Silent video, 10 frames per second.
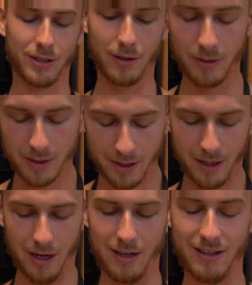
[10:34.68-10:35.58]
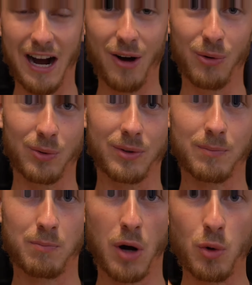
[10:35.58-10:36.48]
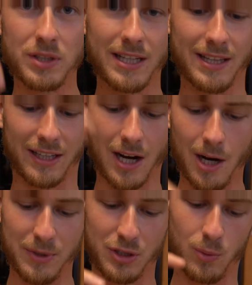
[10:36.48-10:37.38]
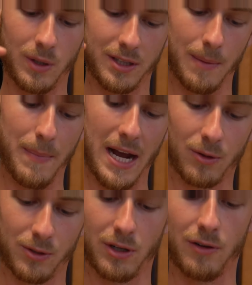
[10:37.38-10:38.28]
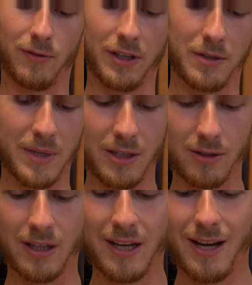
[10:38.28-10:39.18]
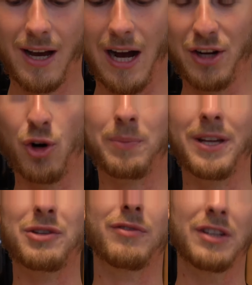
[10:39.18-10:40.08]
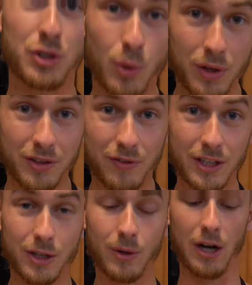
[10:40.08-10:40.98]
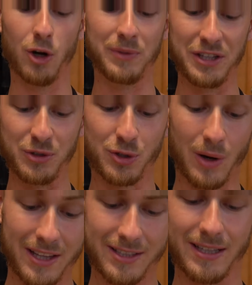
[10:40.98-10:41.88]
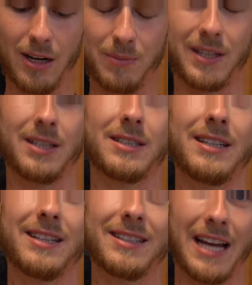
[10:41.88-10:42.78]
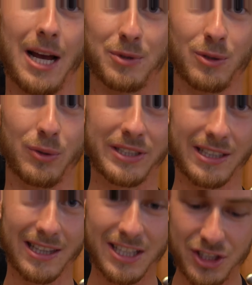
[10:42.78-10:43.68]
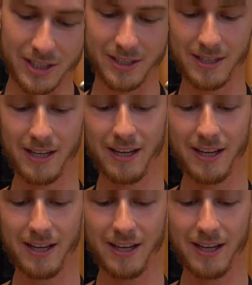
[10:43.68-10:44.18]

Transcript: So I'll post in the comments what the macros are for this meal. I hope that you've enjoyed this video. I hope that you try this out because it is absolutely delicious.